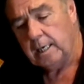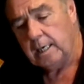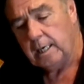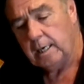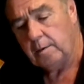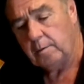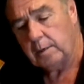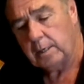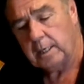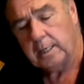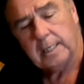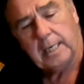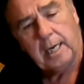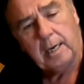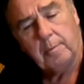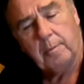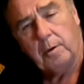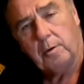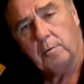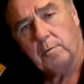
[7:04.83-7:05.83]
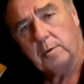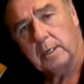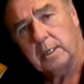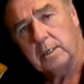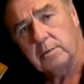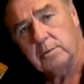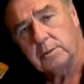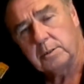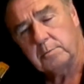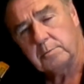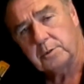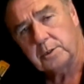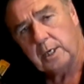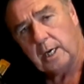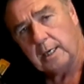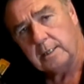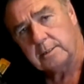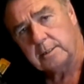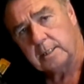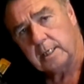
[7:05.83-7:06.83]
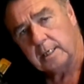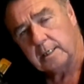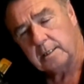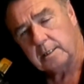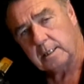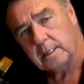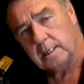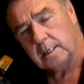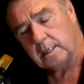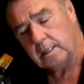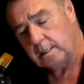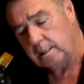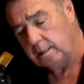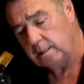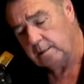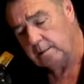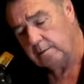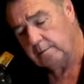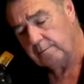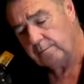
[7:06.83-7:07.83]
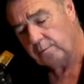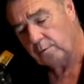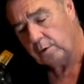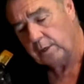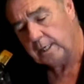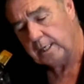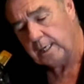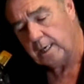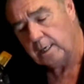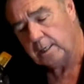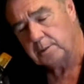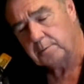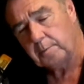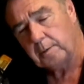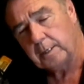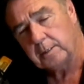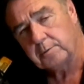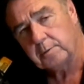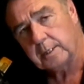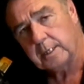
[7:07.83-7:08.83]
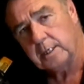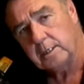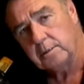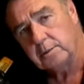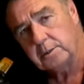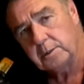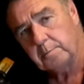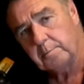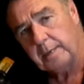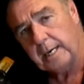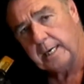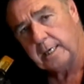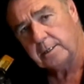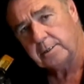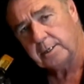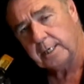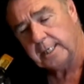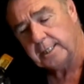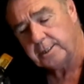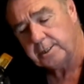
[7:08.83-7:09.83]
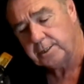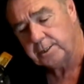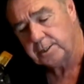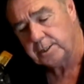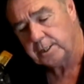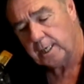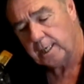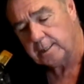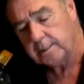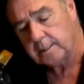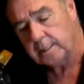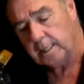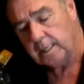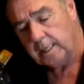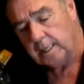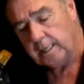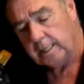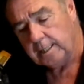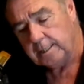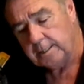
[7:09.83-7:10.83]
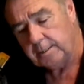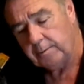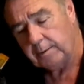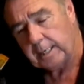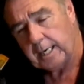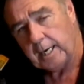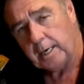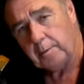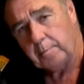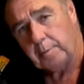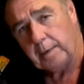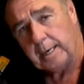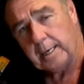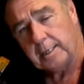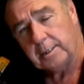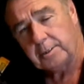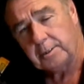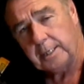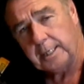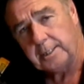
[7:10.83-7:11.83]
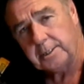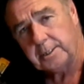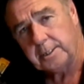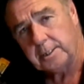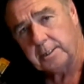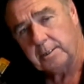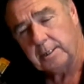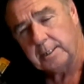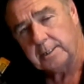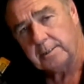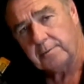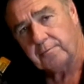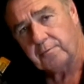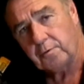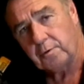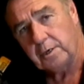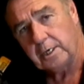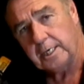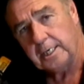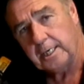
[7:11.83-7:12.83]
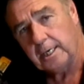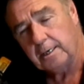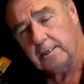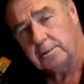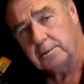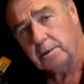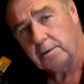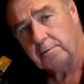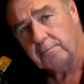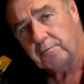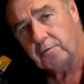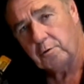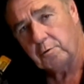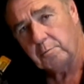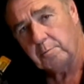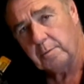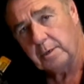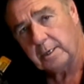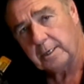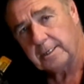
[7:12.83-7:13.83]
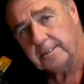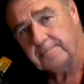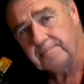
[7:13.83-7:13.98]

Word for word: And we're going to take them out. We're going to do some shots at uh, 40 yards. Plus, we're going to do some penetration shots. See what kind of penetration there is at 40 yards on a phone book.